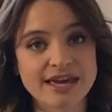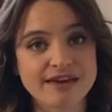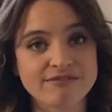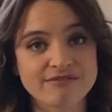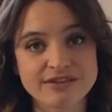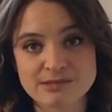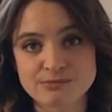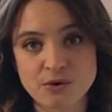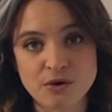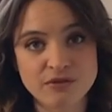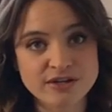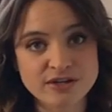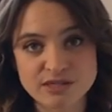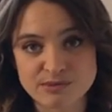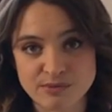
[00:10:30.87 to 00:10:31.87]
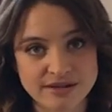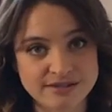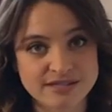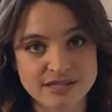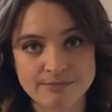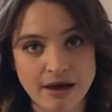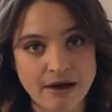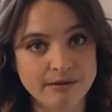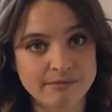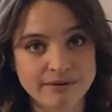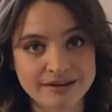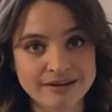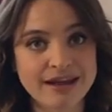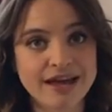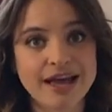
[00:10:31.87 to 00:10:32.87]
if it's more than just pressing the power
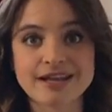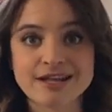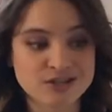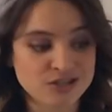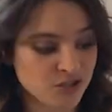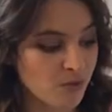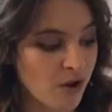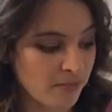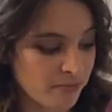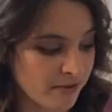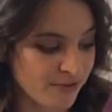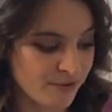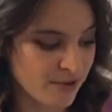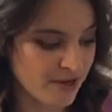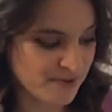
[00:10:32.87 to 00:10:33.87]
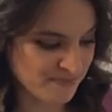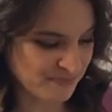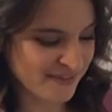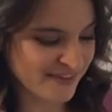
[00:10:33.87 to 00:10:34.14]
button, I need you to walk me through it.